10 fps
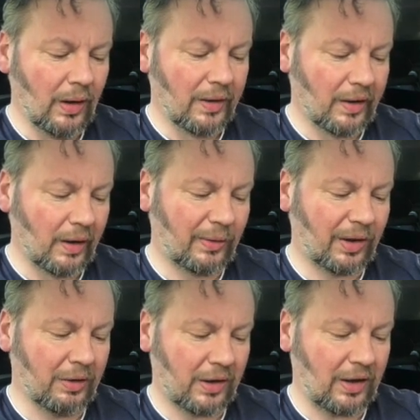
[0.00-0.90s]
no
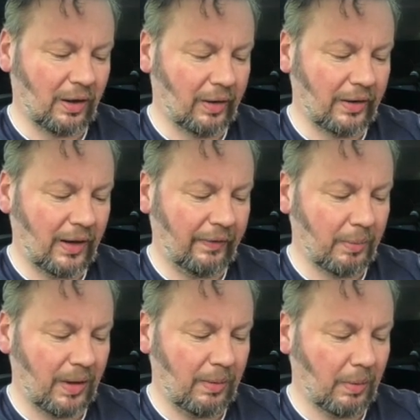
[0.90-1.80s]
turkey holiday for
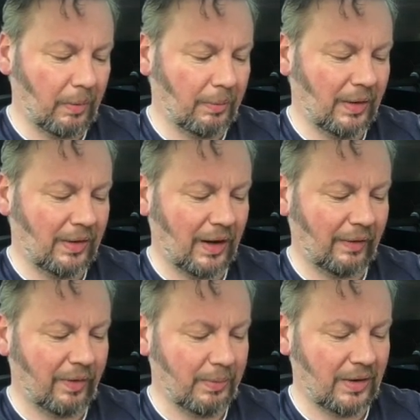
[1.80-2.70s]
me, my mum and dad,
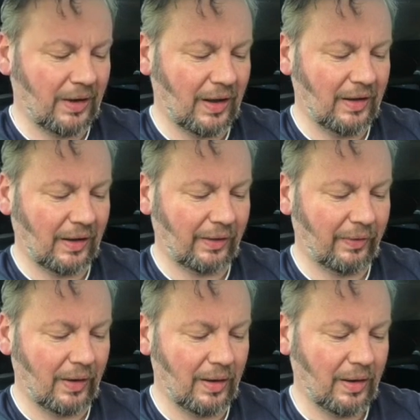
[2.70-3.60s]
from today, next
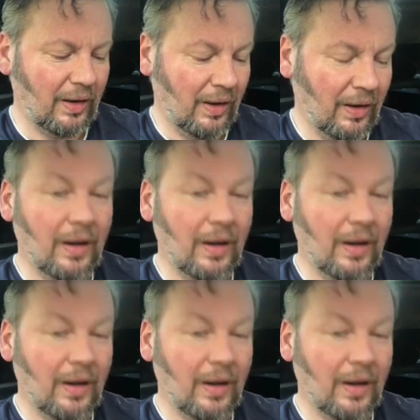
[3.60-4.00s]
Friday.